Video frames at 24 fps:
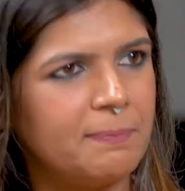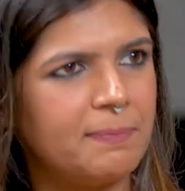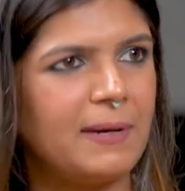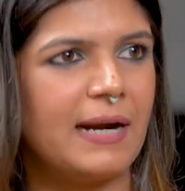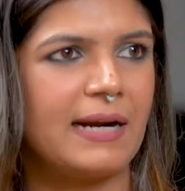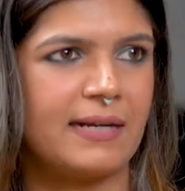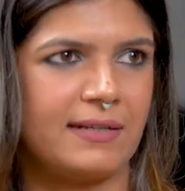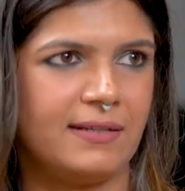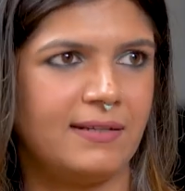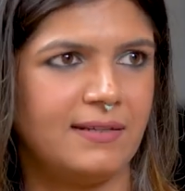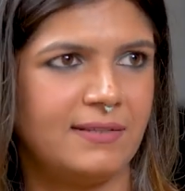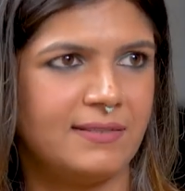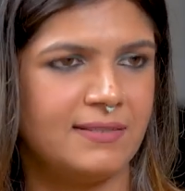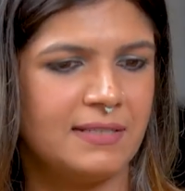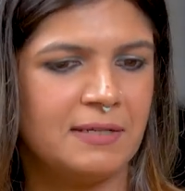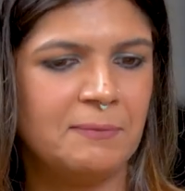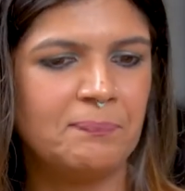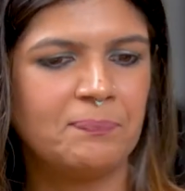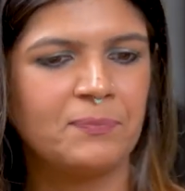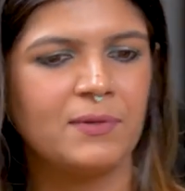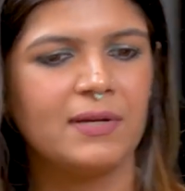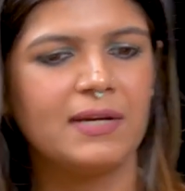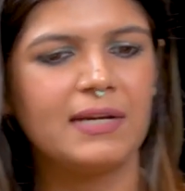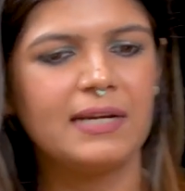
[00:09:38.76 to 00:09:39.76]
practice.
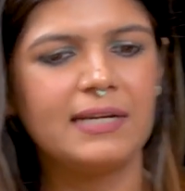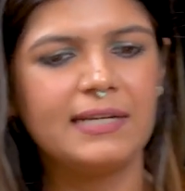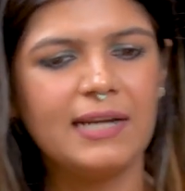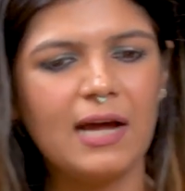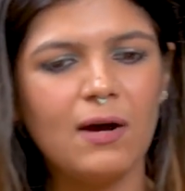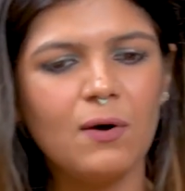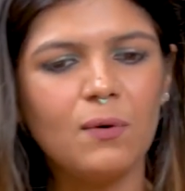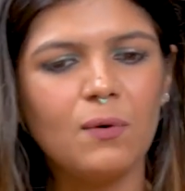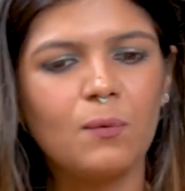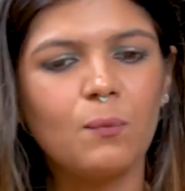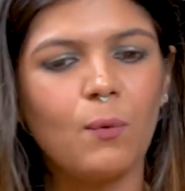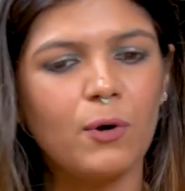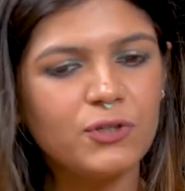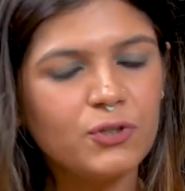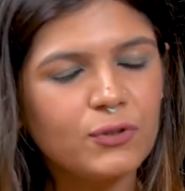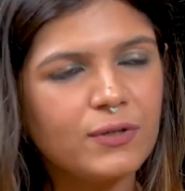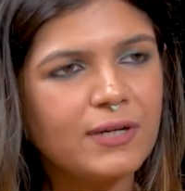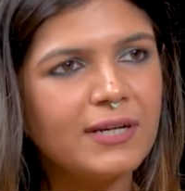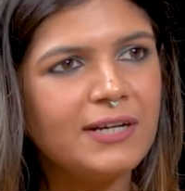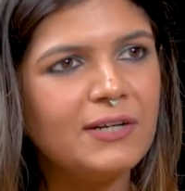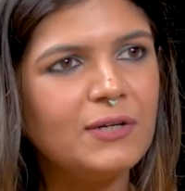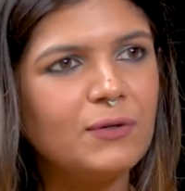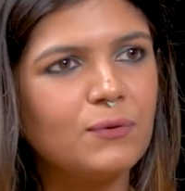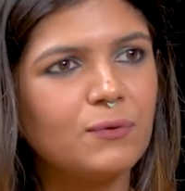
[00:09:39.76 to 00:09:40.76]
Now, what you
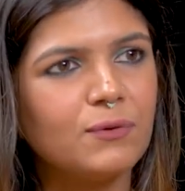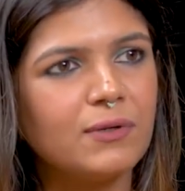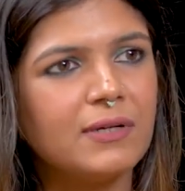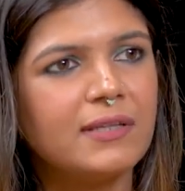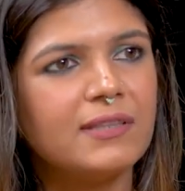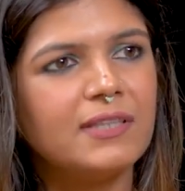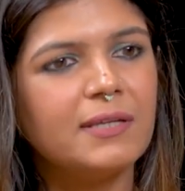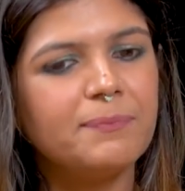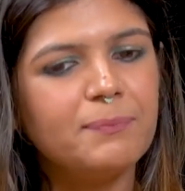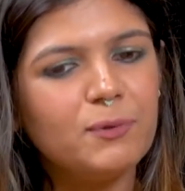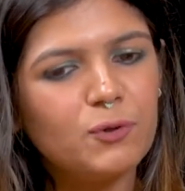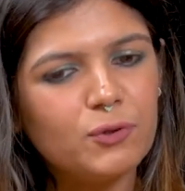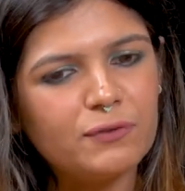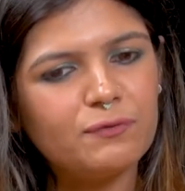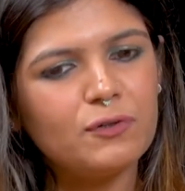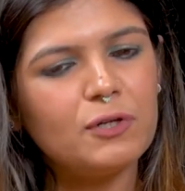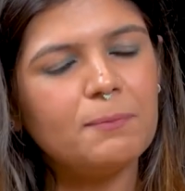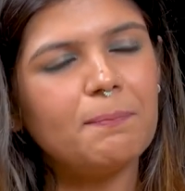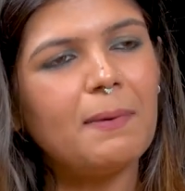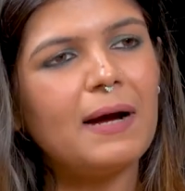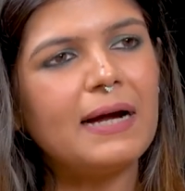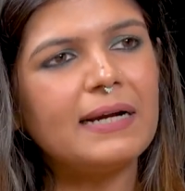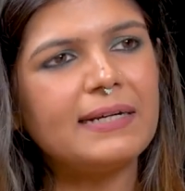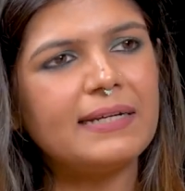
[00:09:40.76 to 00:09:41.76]
can do, the beautiful
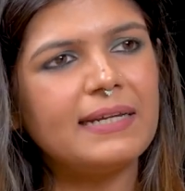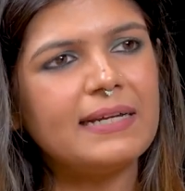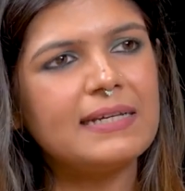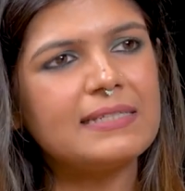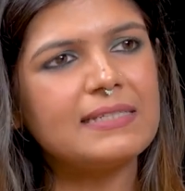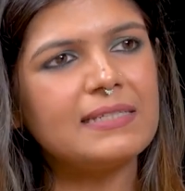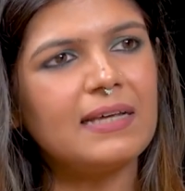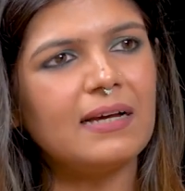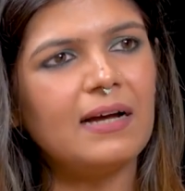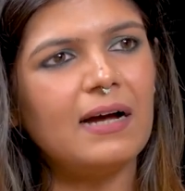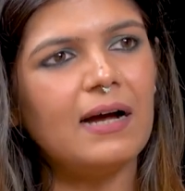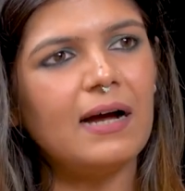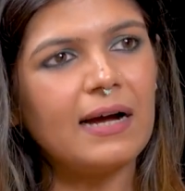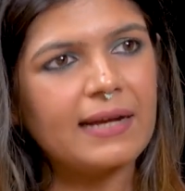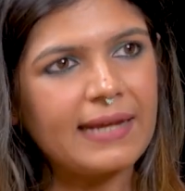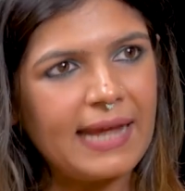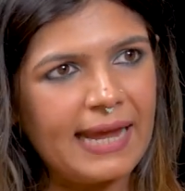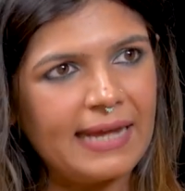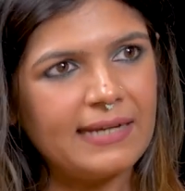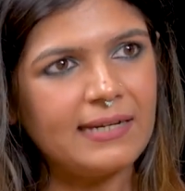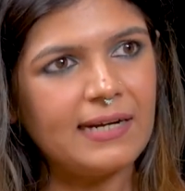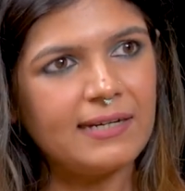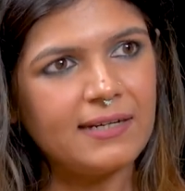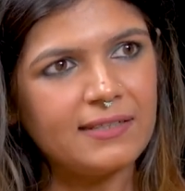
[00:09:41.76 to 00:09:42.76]
part is,
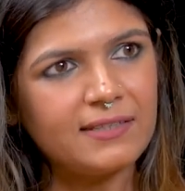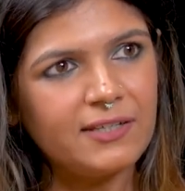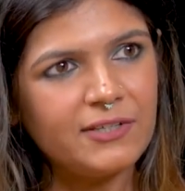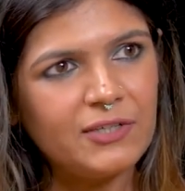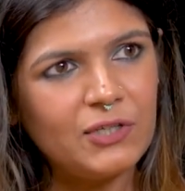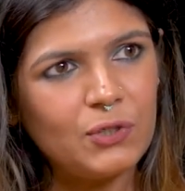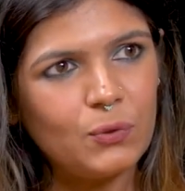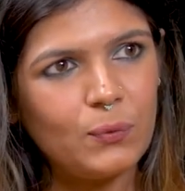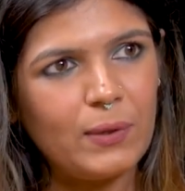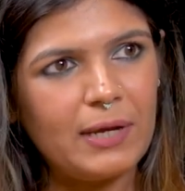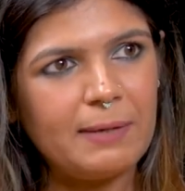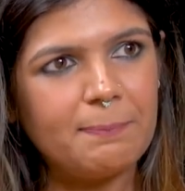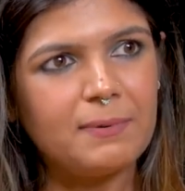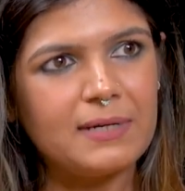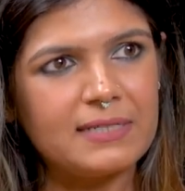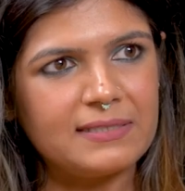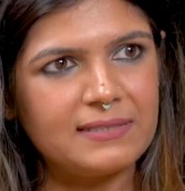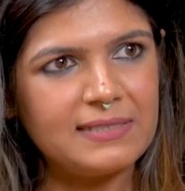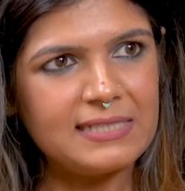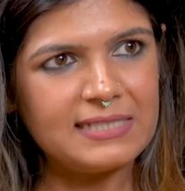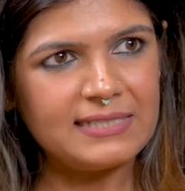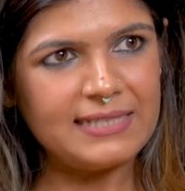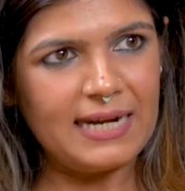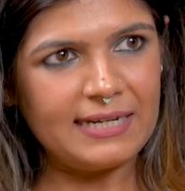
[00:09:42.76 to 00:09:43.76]
again, under the UAE
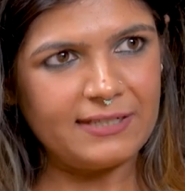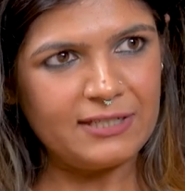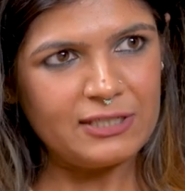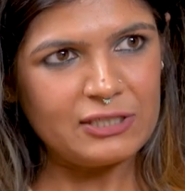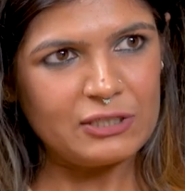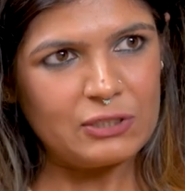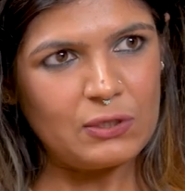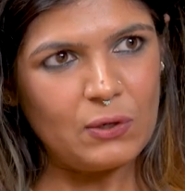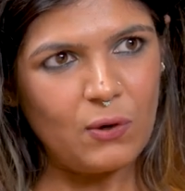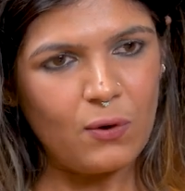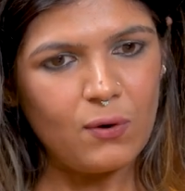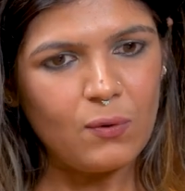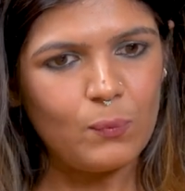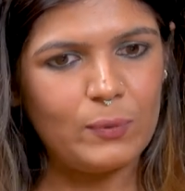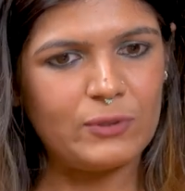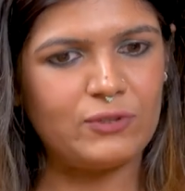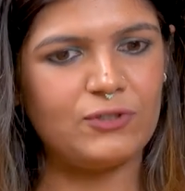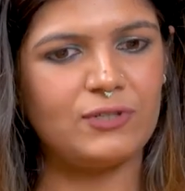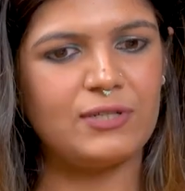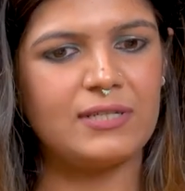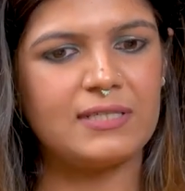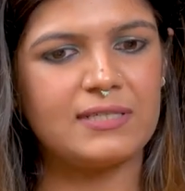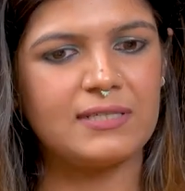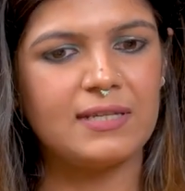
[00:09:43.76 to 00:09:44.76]
personal status law,
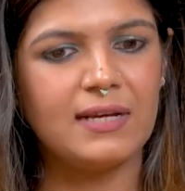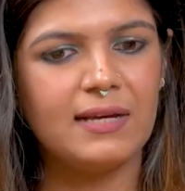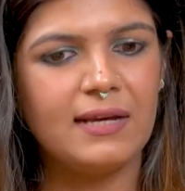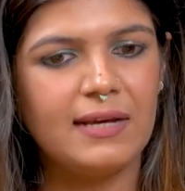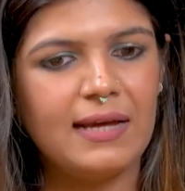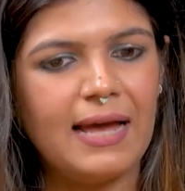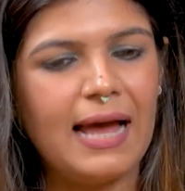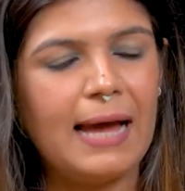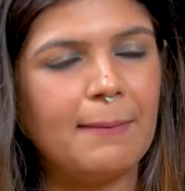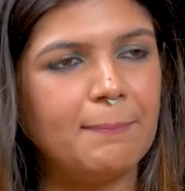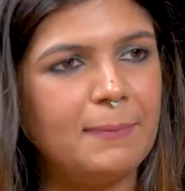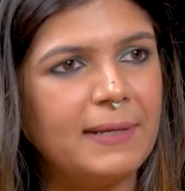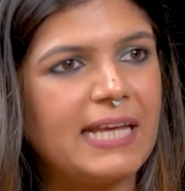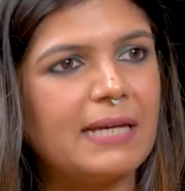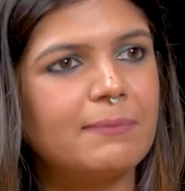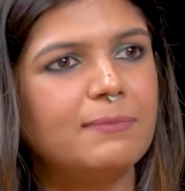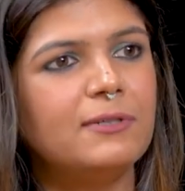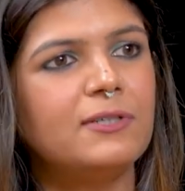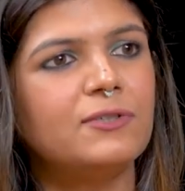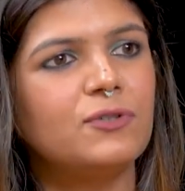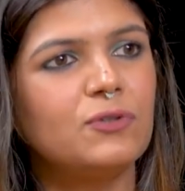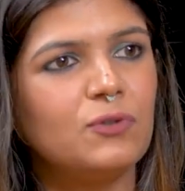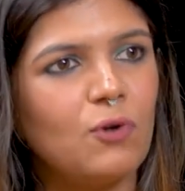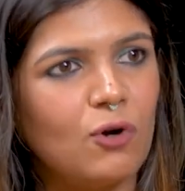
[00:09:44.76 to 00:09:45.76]
which is
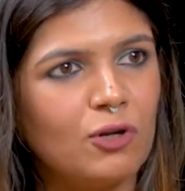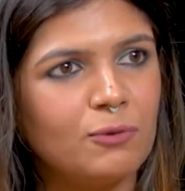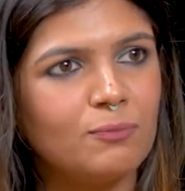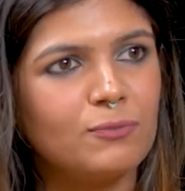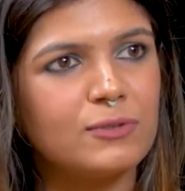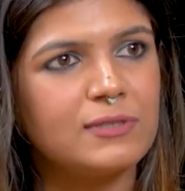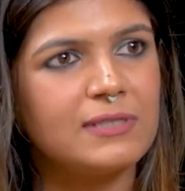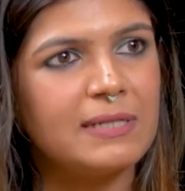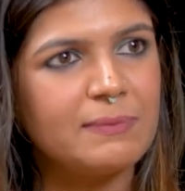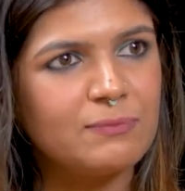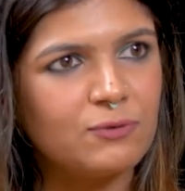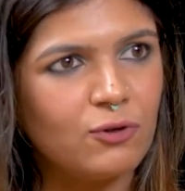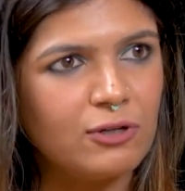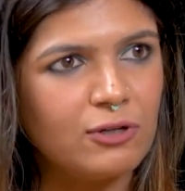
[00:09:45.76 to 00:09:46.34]
applicable to non-Muslims